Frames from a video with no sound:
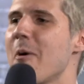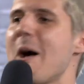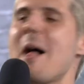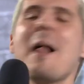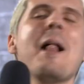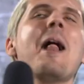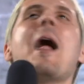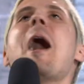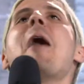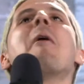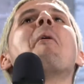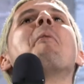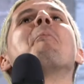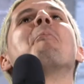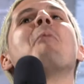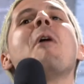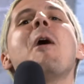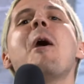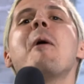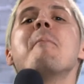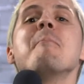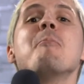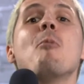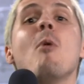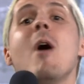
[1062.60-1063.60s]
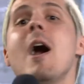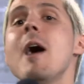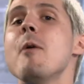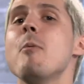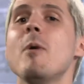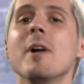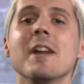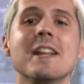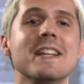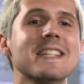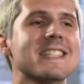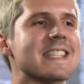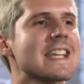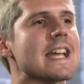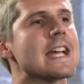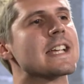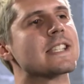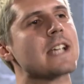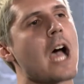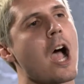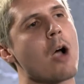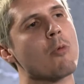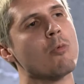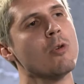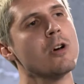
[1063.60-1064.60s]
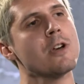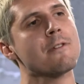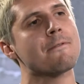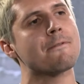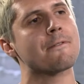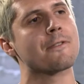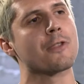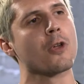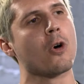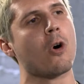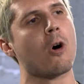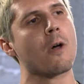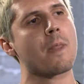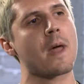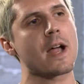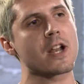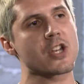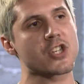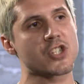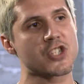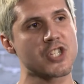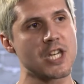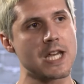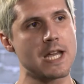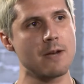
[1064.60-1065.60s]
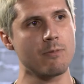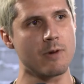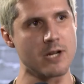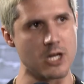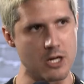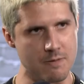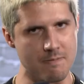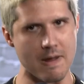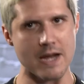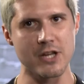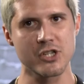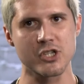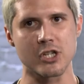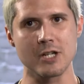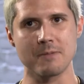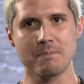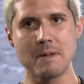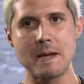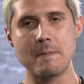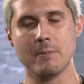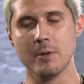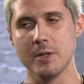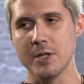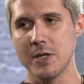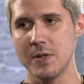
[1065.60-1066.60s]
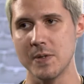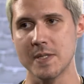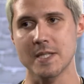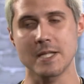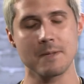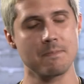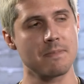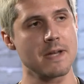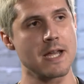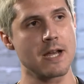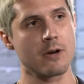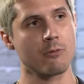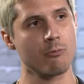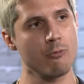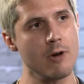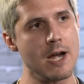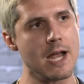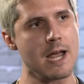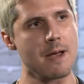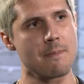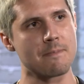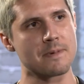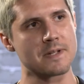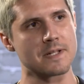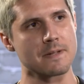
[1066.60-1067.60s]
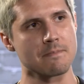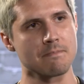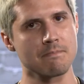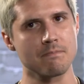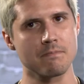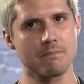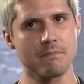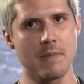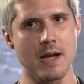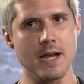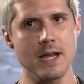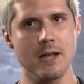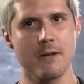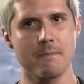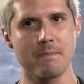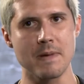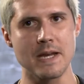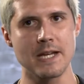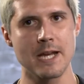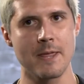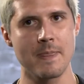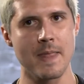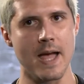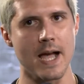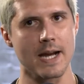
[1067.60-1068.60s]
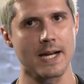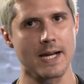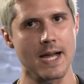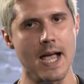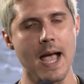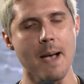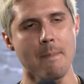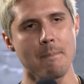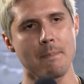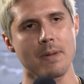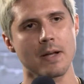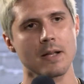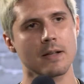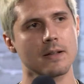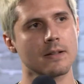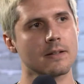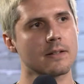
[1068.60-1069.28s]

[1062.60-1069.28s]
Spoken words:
well, what I want to say is I would have thought that she, when you mentioned people used to being ribbed, might have been in that camp.